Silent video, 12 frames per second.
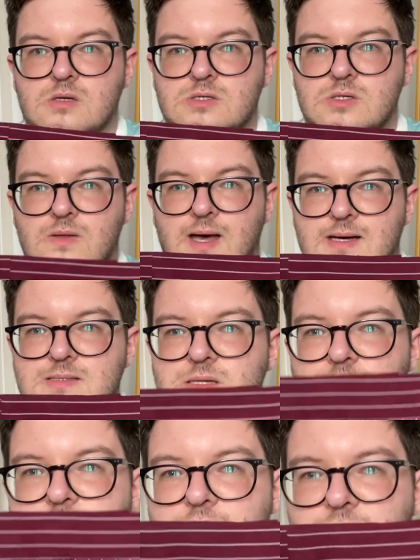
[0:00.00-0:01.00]
do that. So
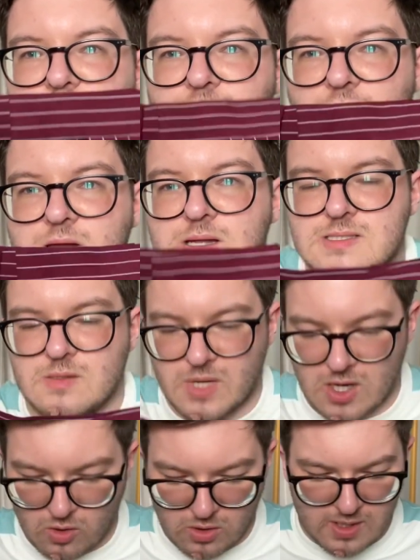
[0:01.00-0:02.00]
it's at the front, it's a bit
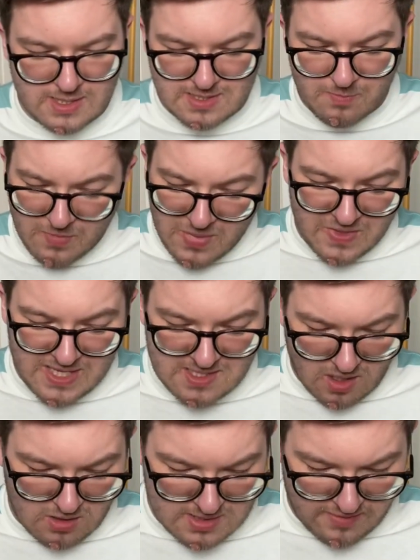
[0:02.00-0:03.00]
longer. These
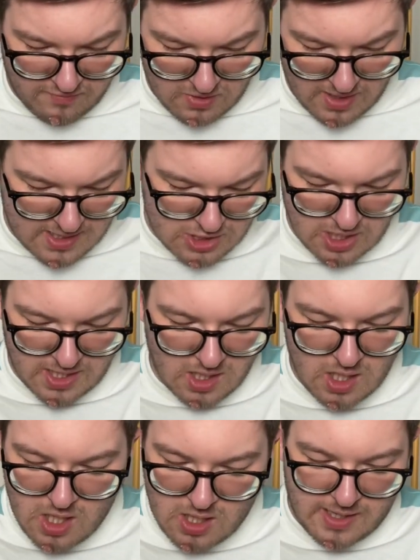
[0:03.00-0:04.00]
are different actually.
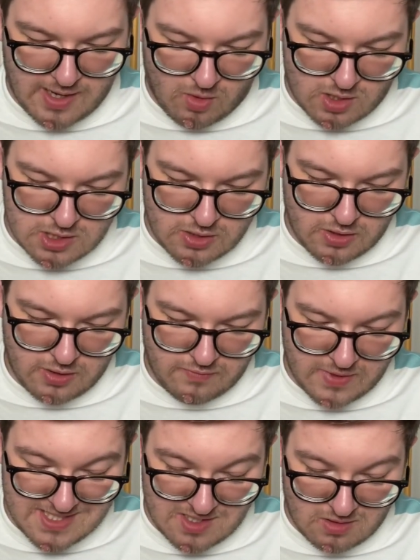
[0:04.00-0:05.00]
Now, I don't know if
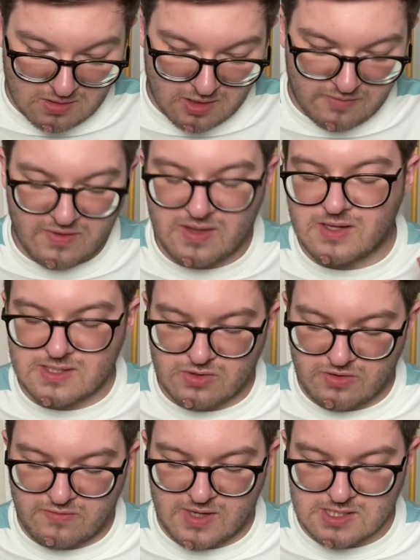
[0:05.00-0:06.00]
these are gonna fit. These are a
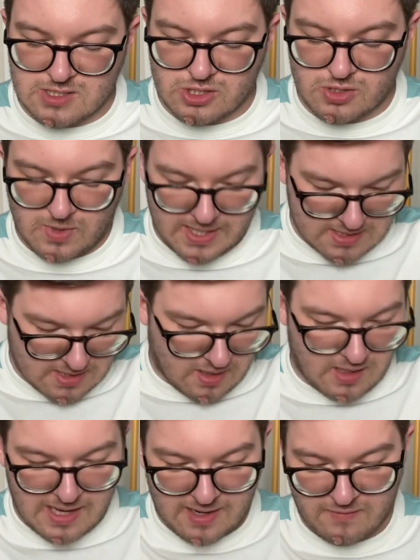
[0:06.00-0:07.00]
32 waist,
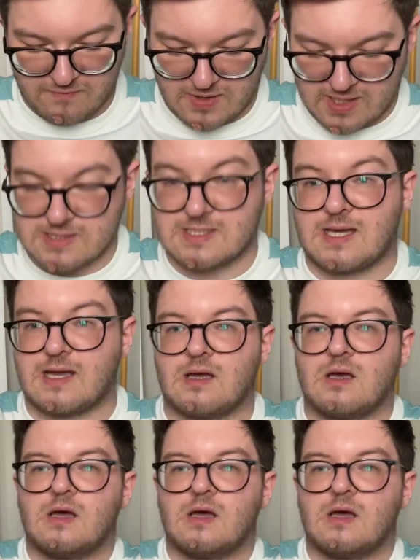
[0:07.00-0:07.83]
leg at 30,